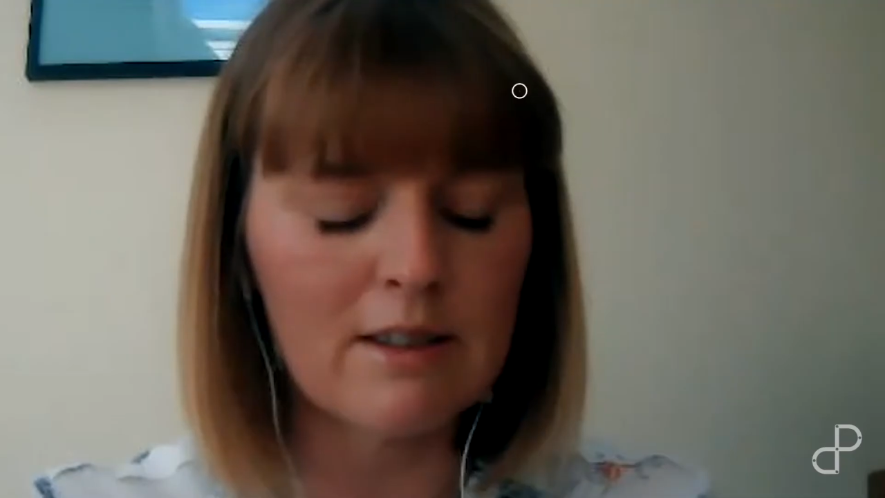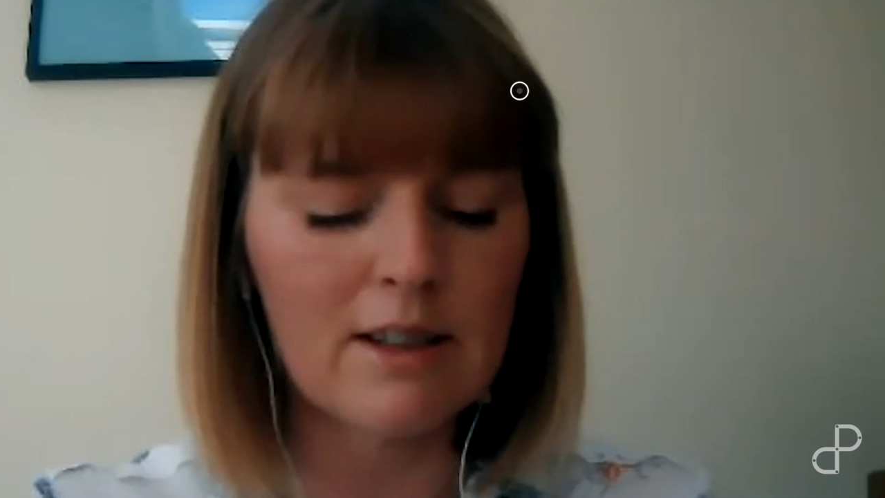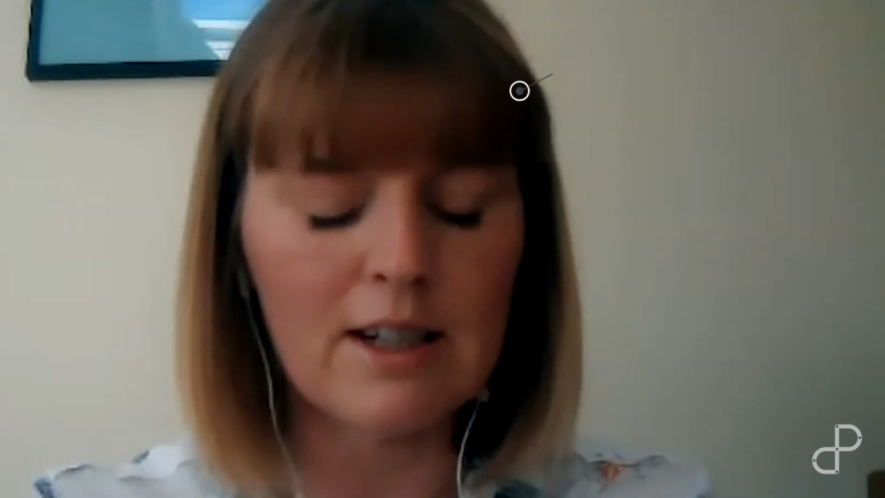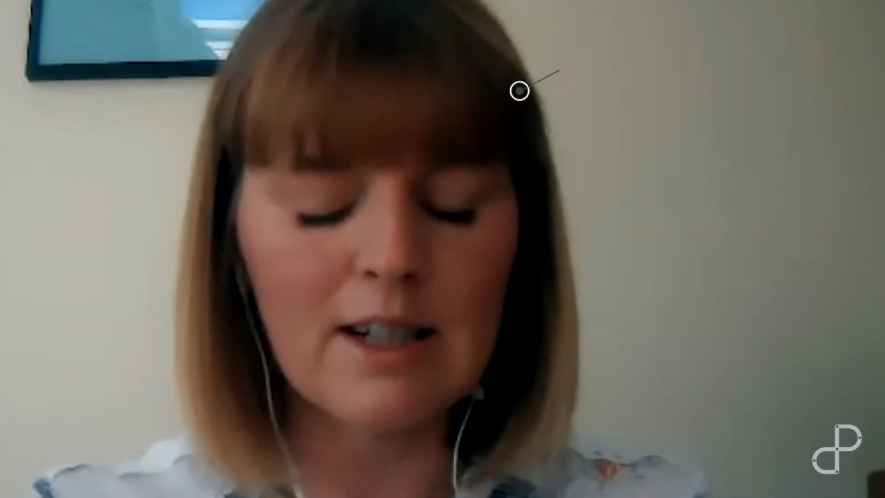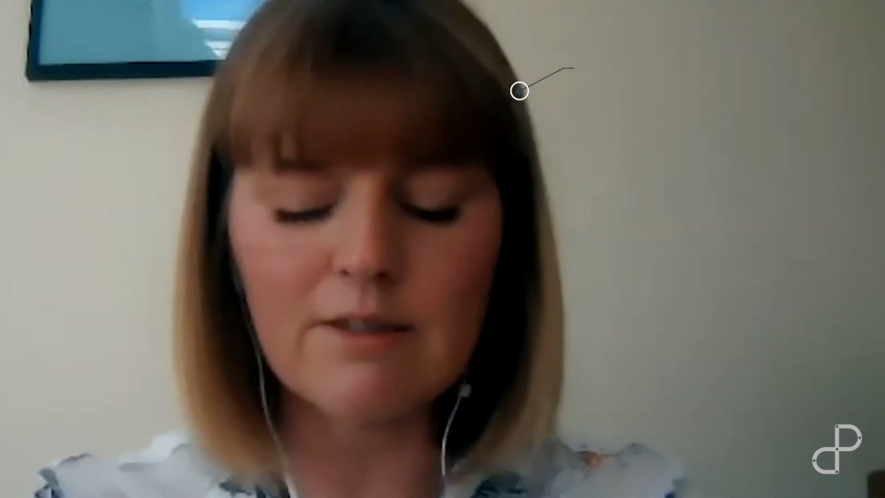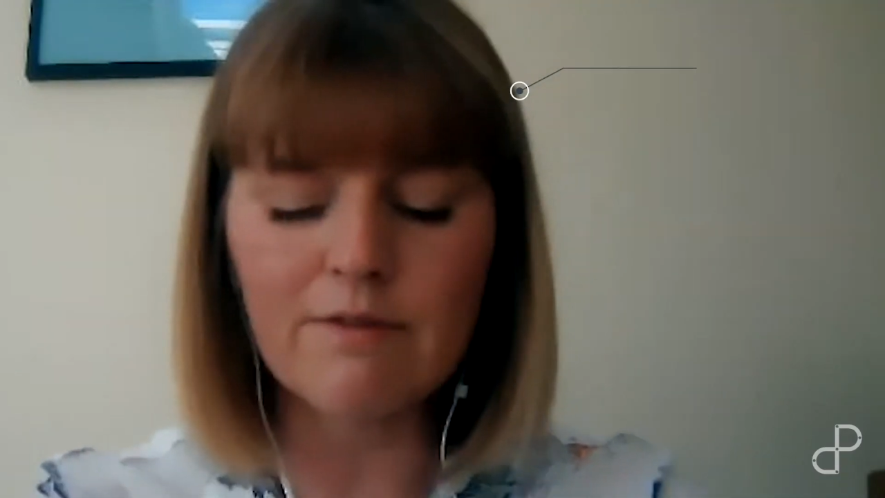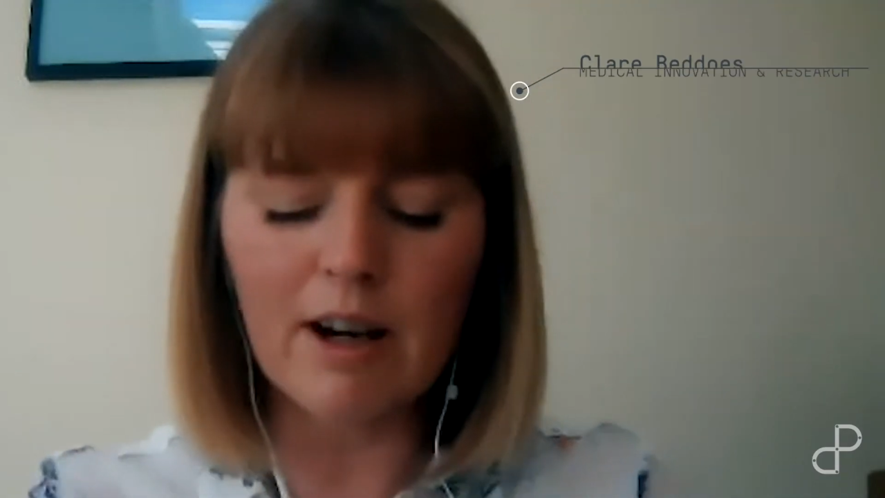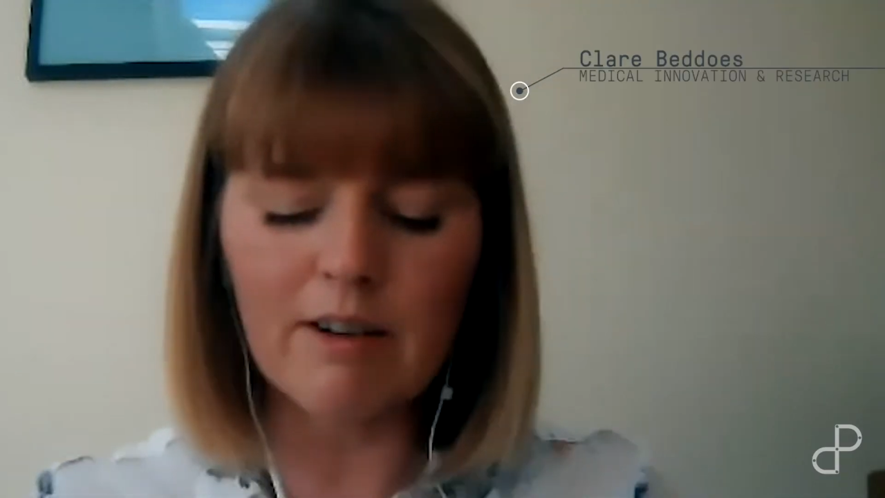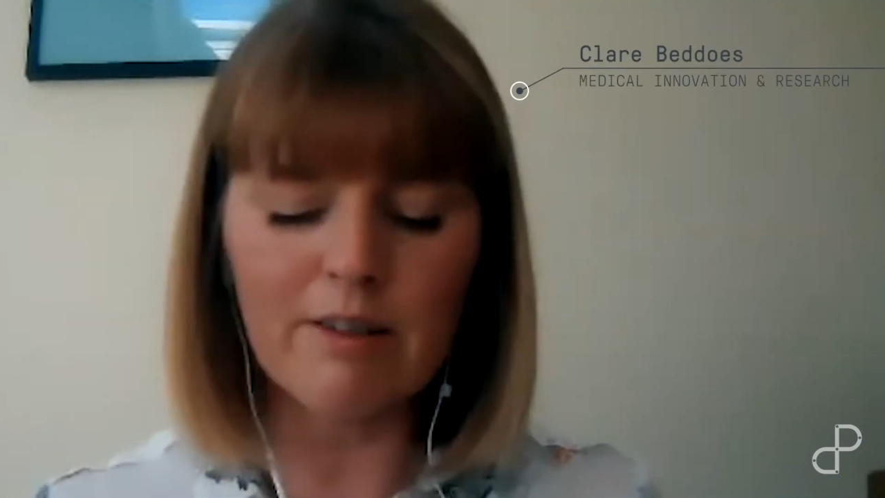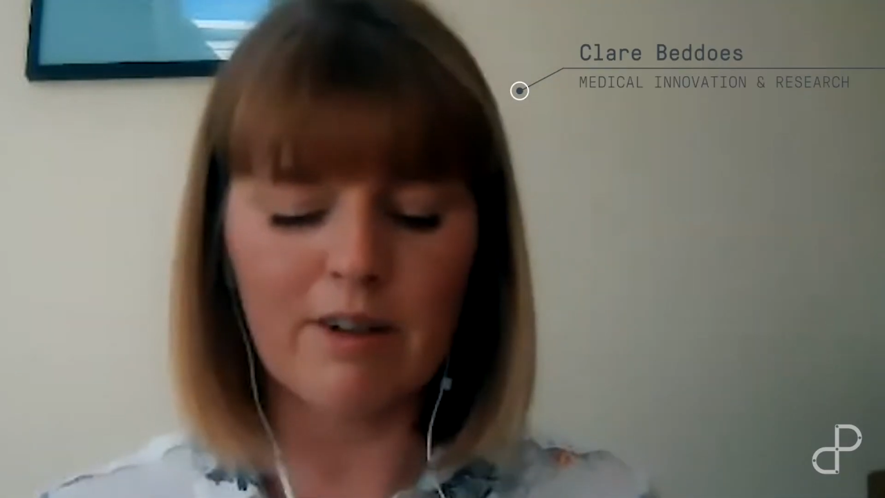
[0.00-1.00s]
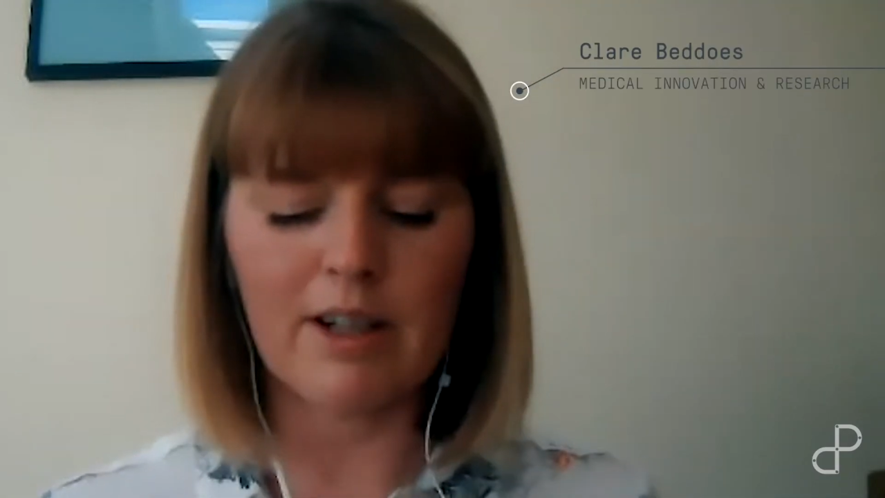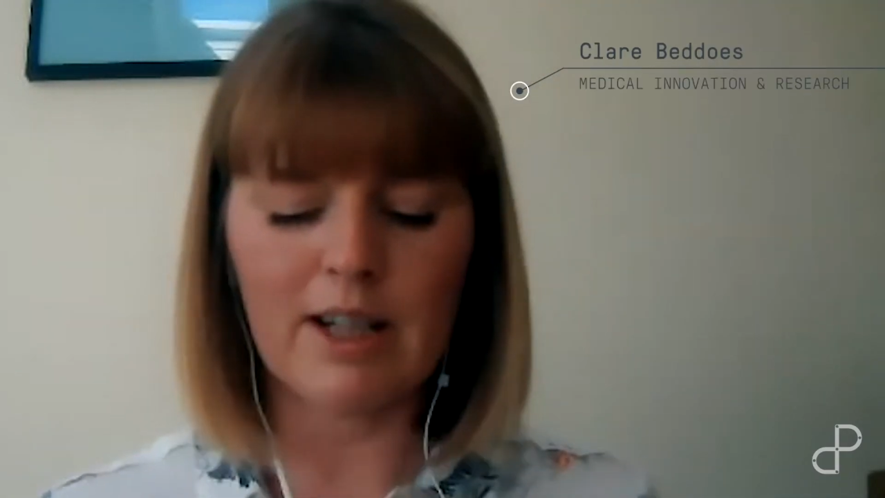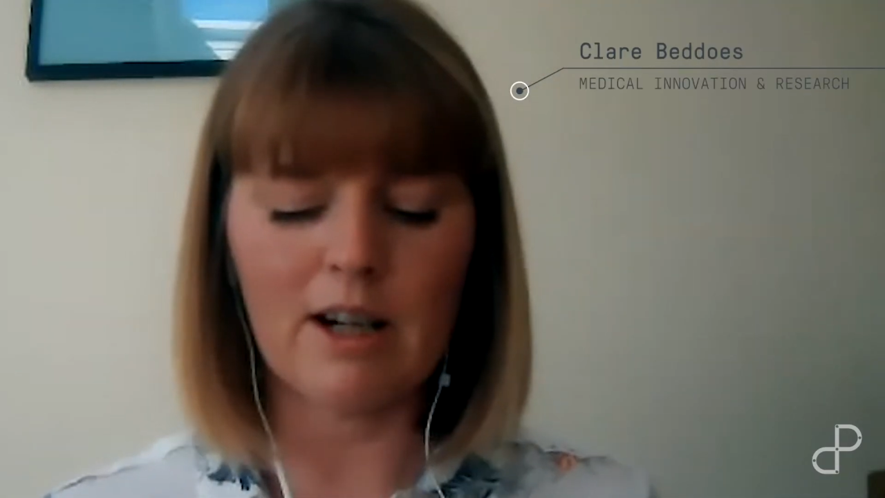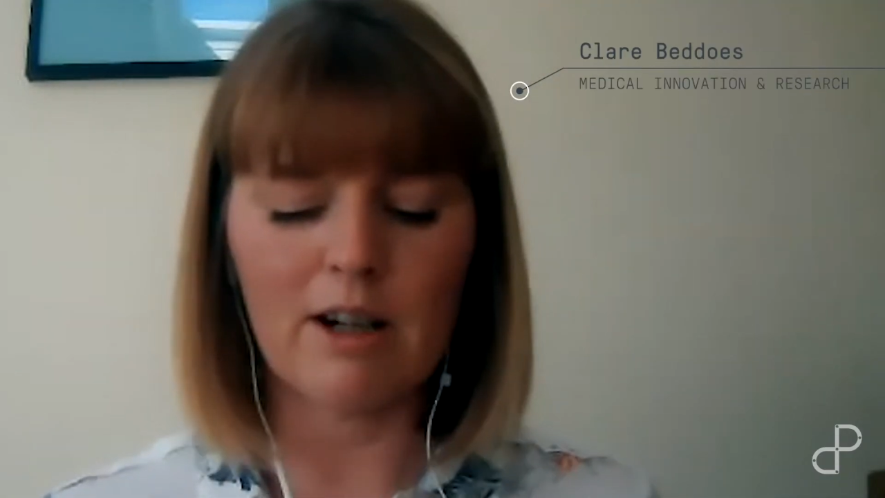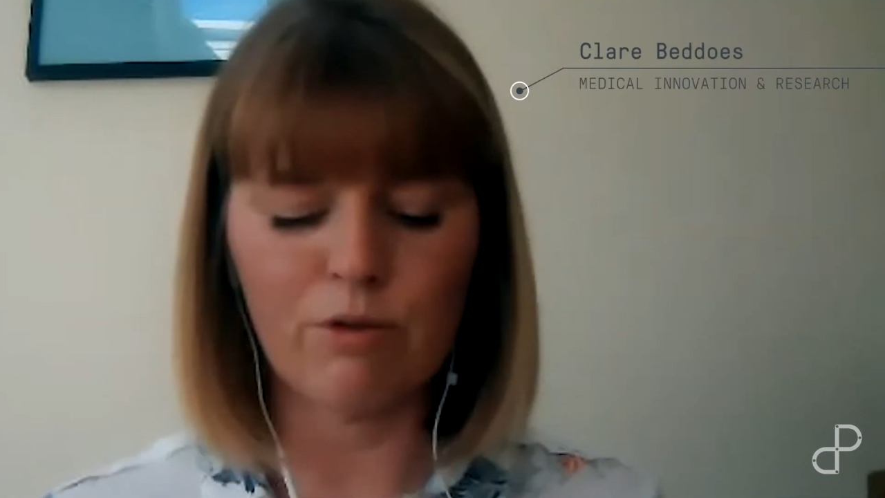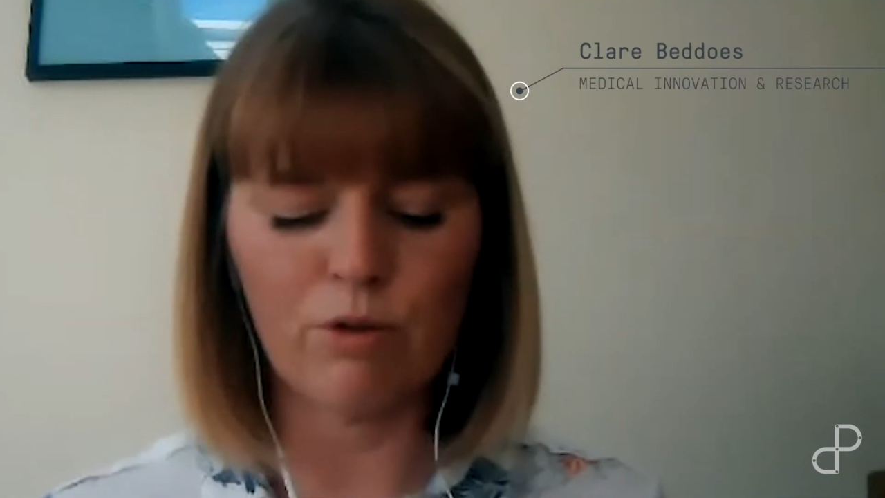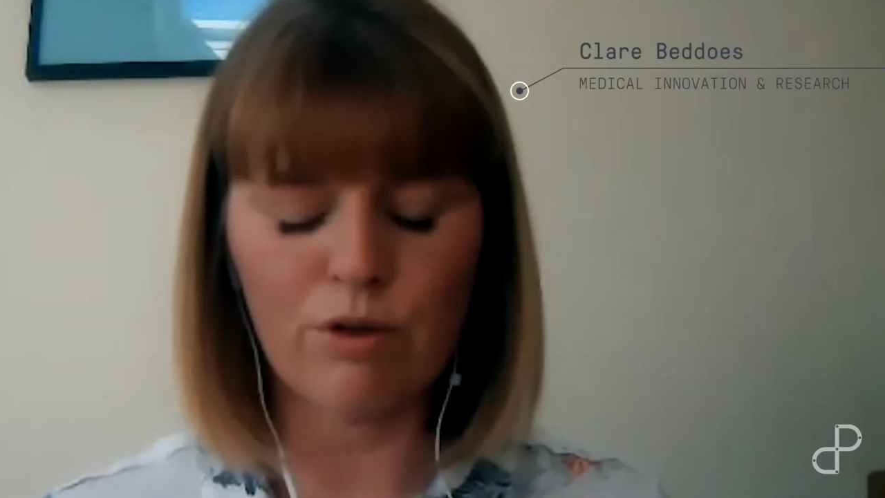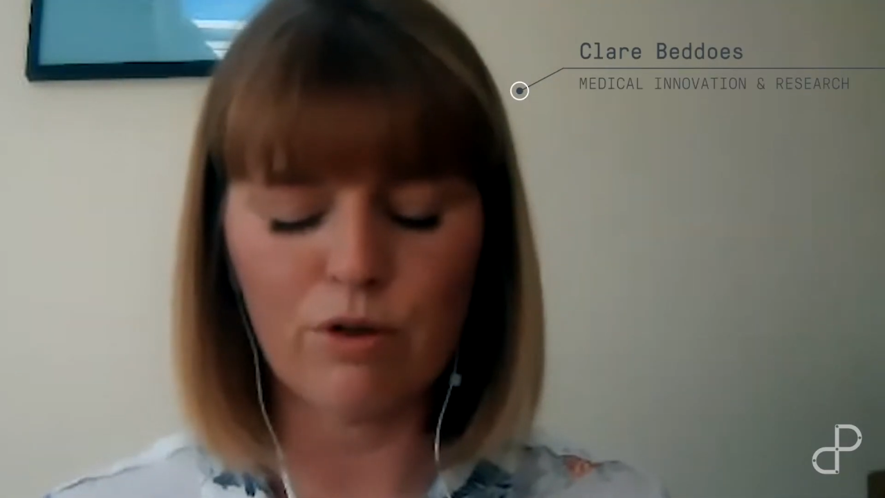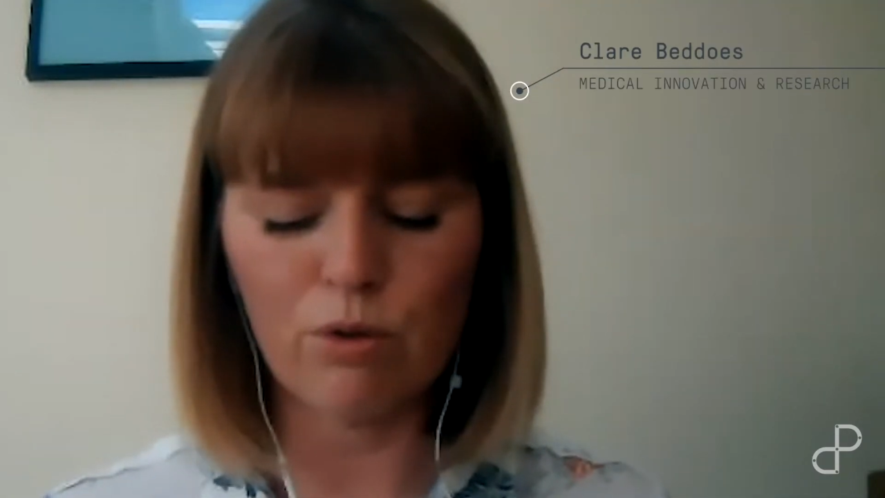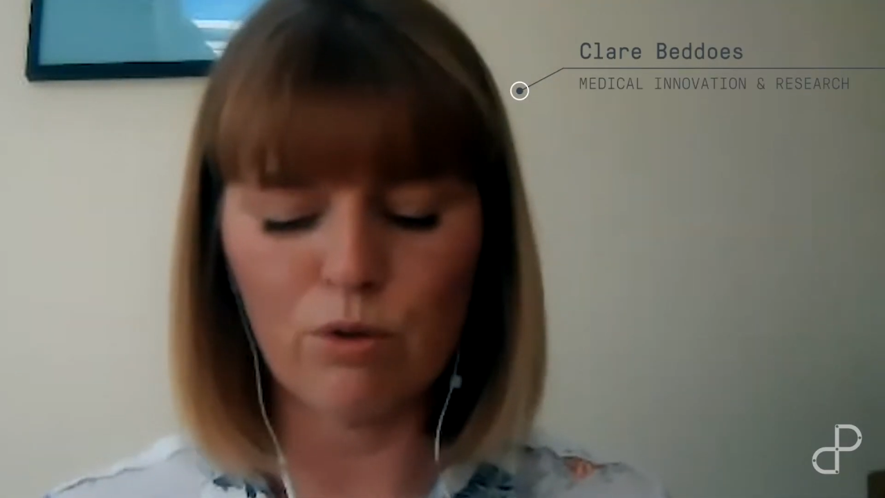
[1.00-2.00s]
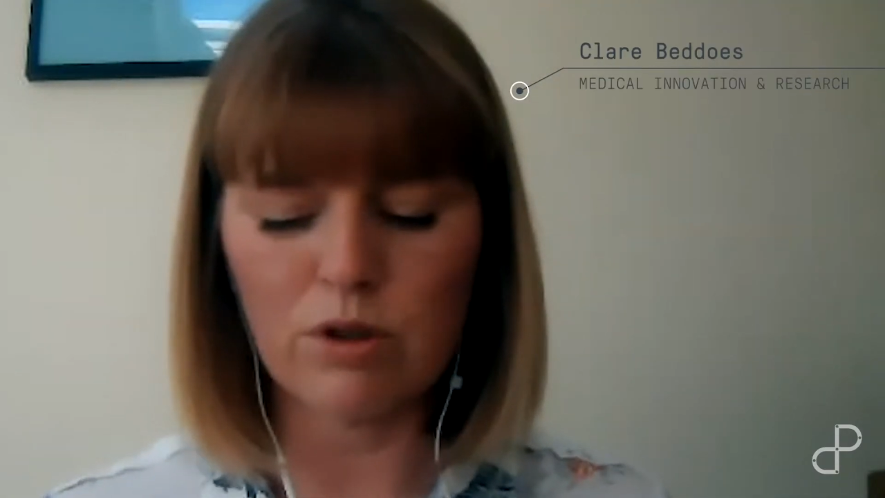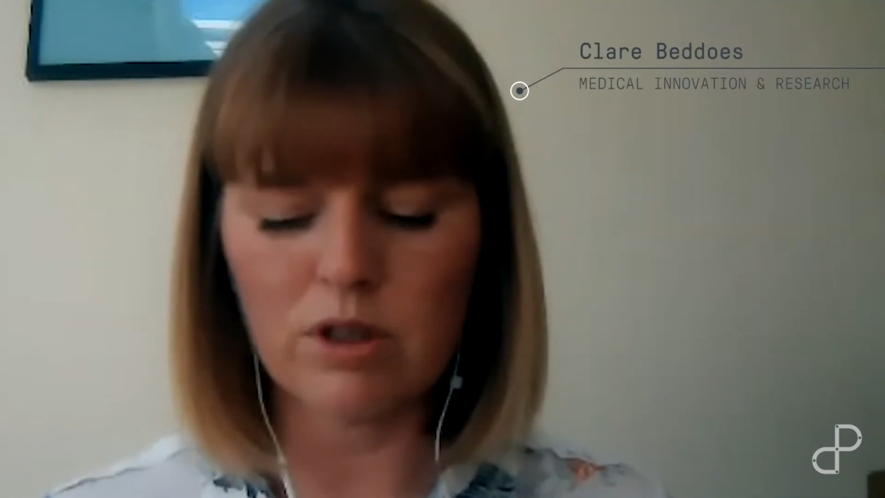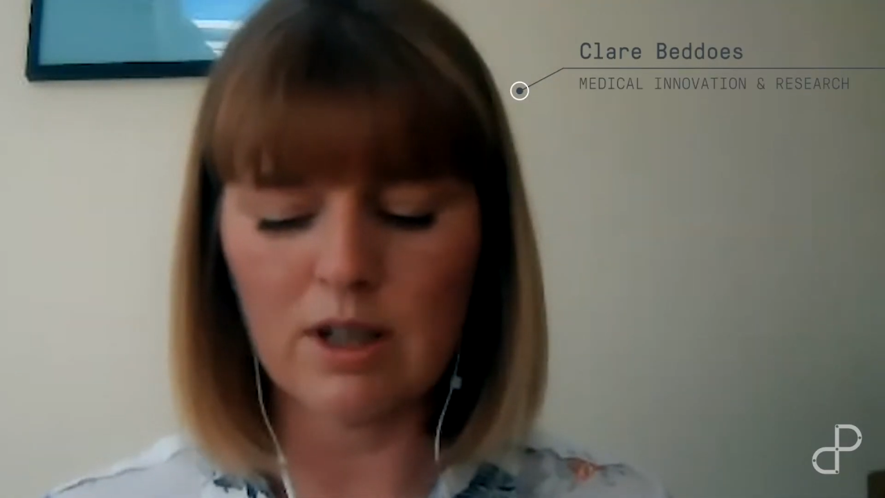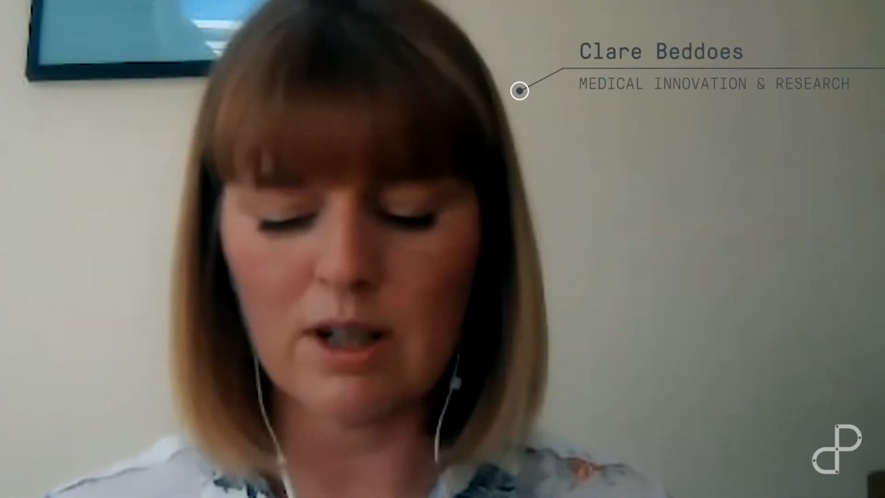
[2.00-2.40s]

It needs very, very careful thought